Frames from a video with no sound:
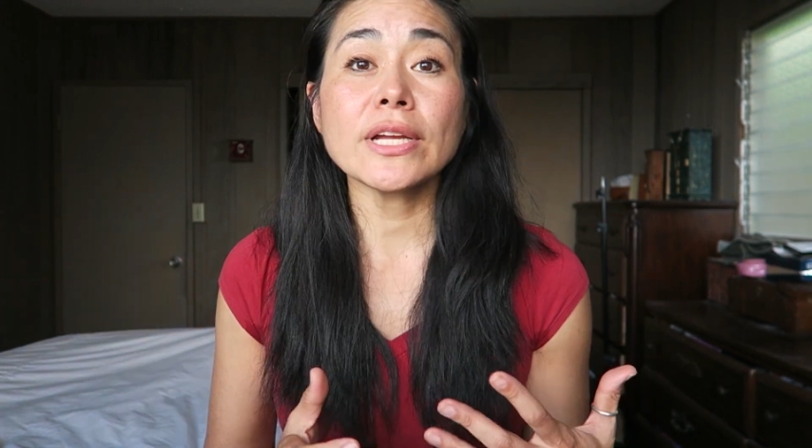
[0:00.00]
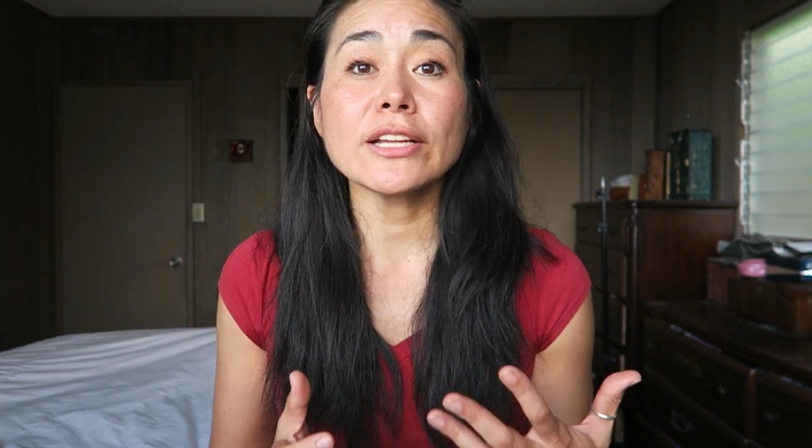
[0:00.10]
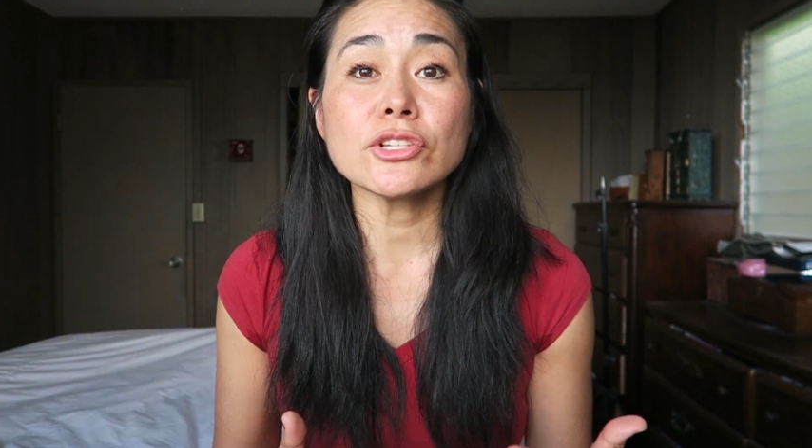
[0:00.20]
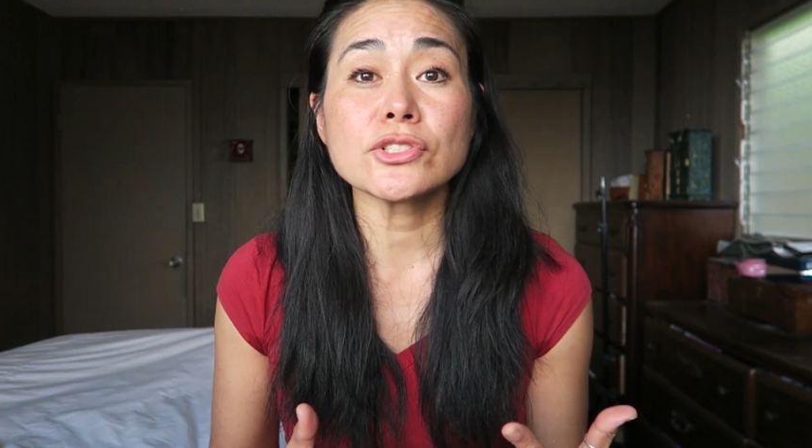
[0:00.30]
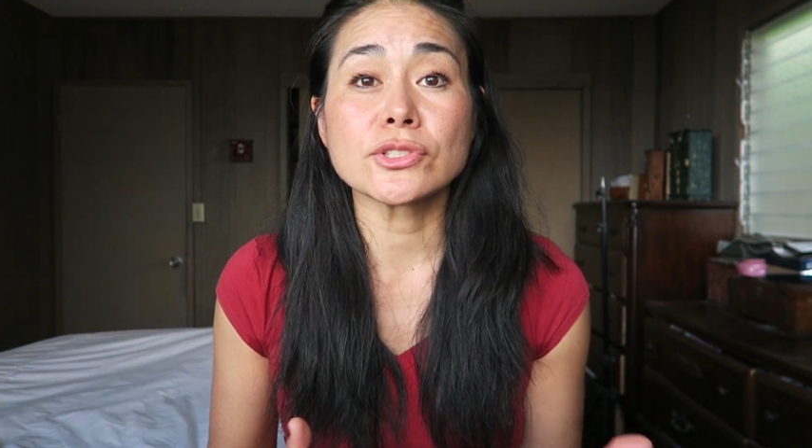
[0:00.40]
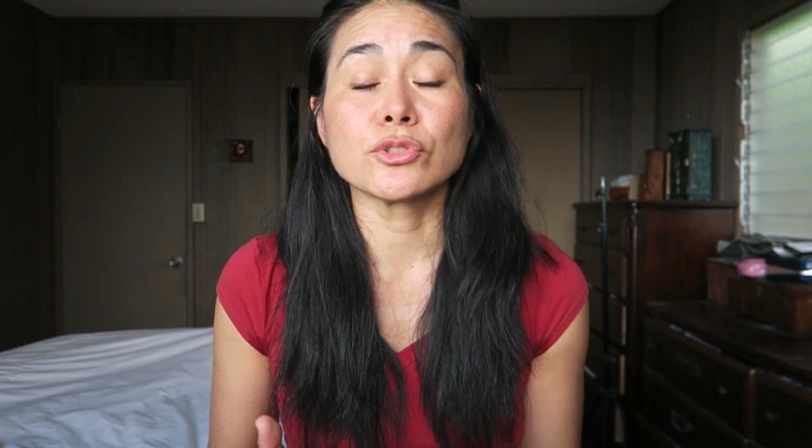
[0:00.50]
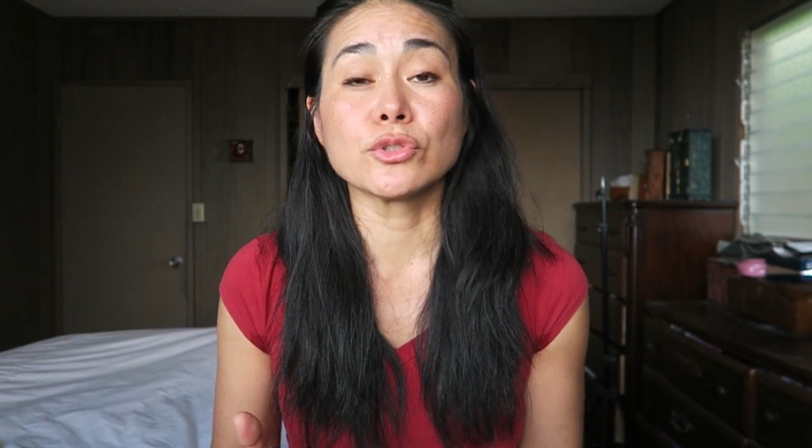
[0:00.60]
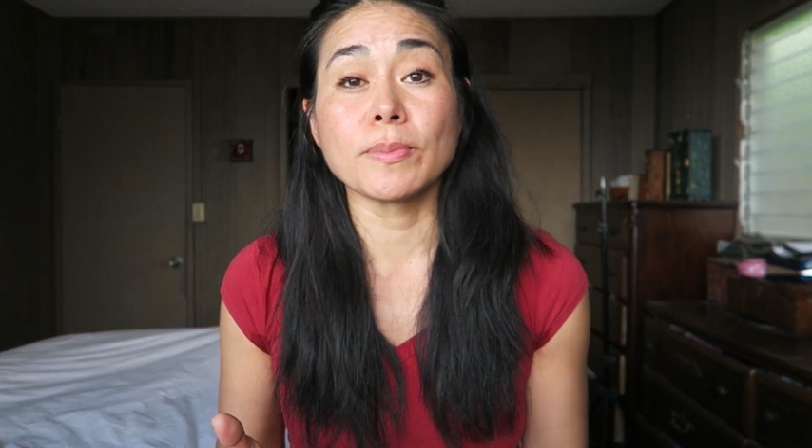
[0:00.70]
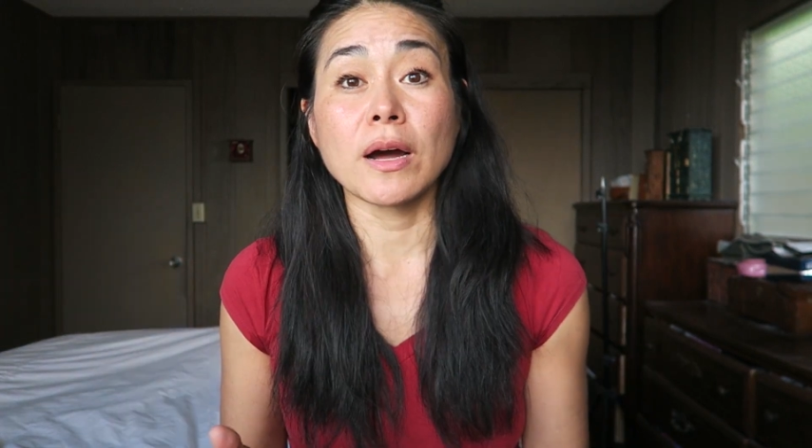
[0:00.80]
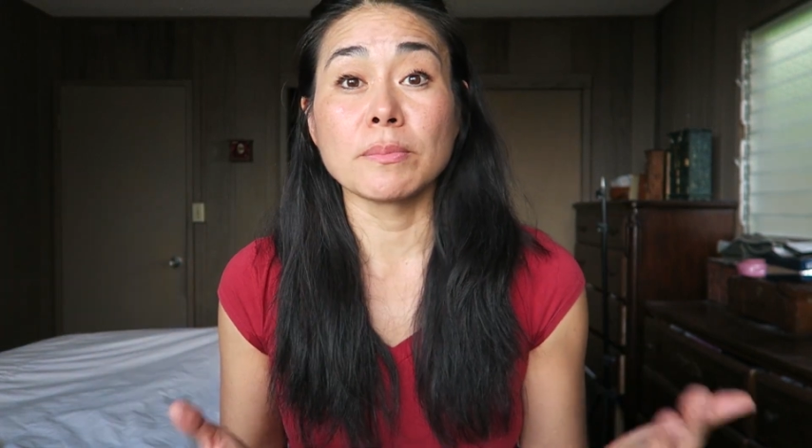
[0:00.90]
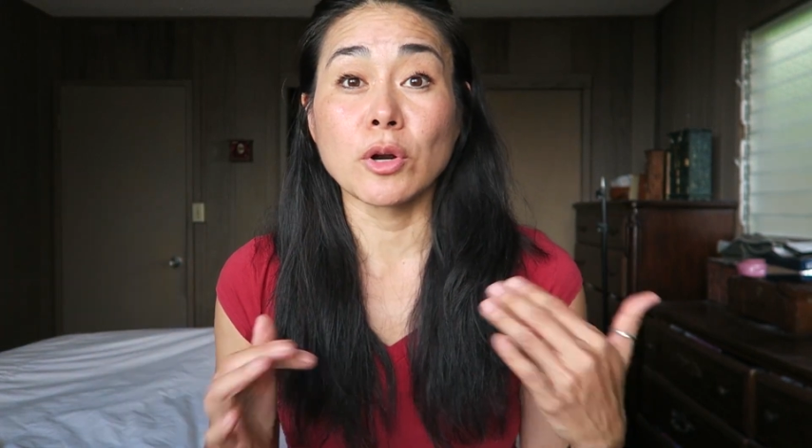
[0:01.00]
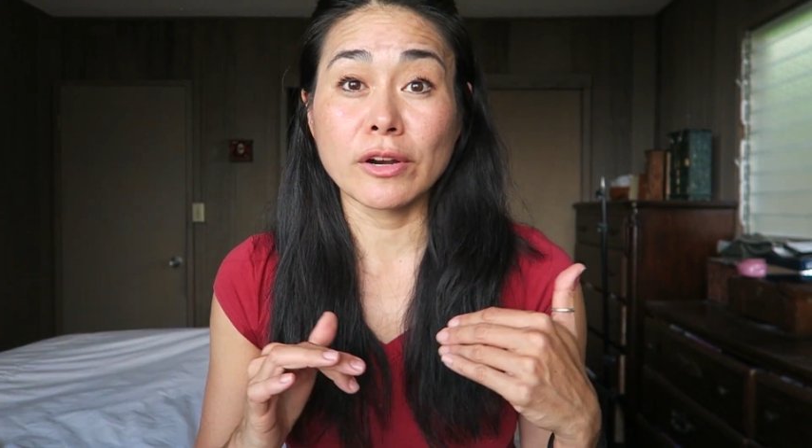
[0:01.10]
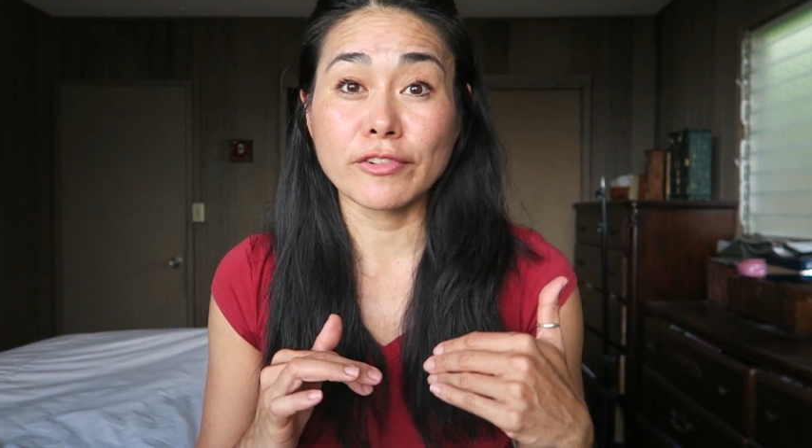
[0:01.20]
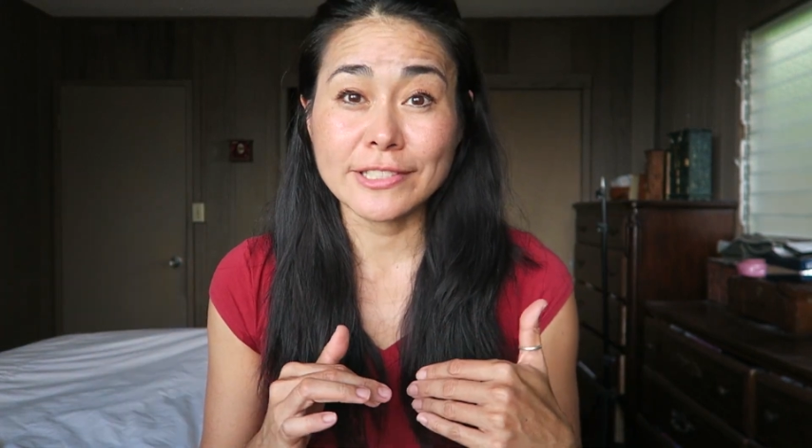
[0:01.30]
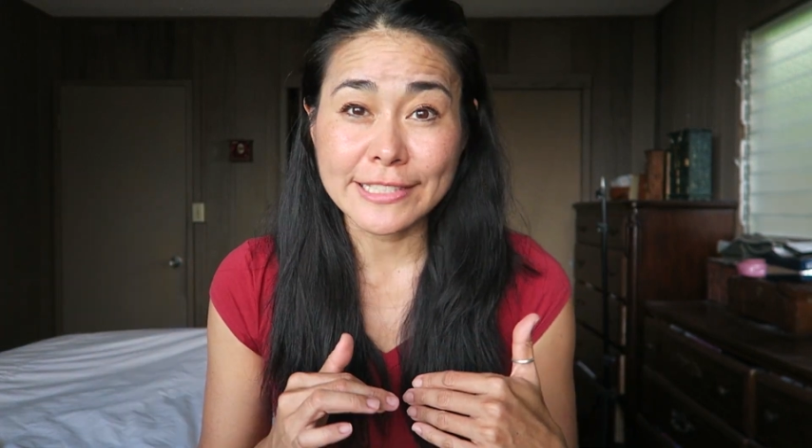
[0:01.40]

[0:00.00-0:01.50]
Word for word: Usually I use Groupon more for